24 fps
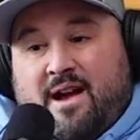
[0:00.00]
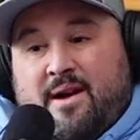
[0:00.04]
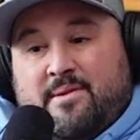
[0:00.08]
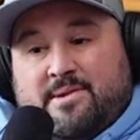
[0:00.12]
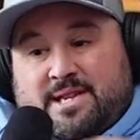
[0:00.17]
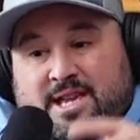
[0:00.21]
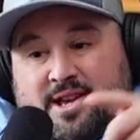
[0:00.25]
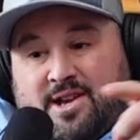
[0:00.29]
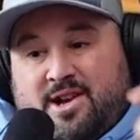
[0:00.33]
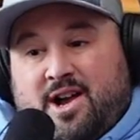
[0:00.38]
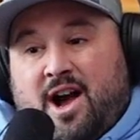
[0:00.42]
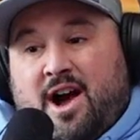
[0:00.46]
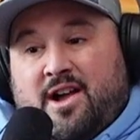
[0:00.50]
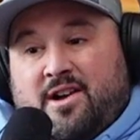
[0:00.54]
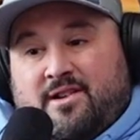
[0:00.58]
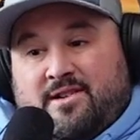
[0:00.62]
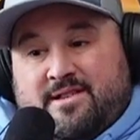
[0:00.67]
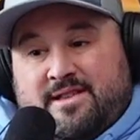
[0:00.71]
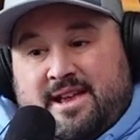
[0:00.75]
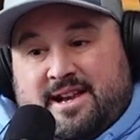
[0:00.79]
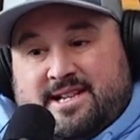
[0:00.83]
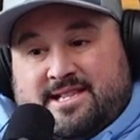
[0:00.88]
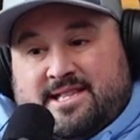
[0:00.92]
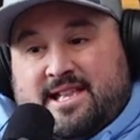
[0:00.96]
wrong was that you called her
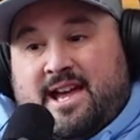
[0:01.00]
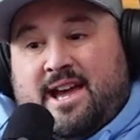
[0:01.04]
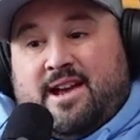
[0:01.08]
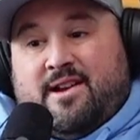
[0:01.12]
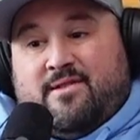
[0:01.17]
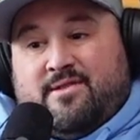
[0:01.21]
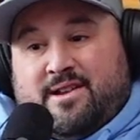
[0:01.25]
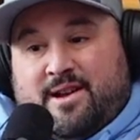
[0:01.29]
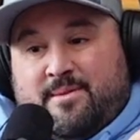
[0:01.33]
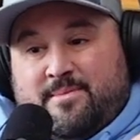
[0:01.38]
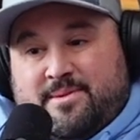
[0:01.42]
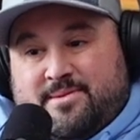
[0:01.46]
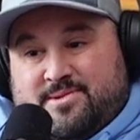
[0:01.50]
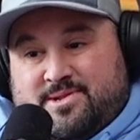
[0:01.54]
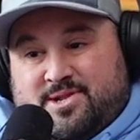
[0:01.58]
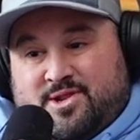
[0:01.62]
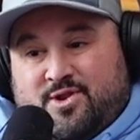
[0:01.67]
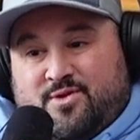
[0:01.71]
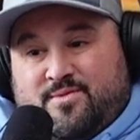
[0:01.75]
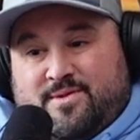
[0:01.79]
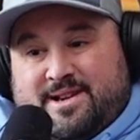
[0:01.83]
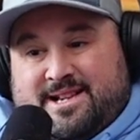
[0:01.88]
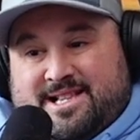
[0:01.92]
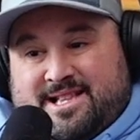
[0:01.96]
the next day. You're telling me it was
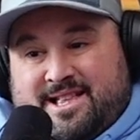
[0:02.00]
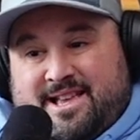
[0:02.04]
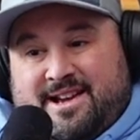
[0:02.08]
2 weeks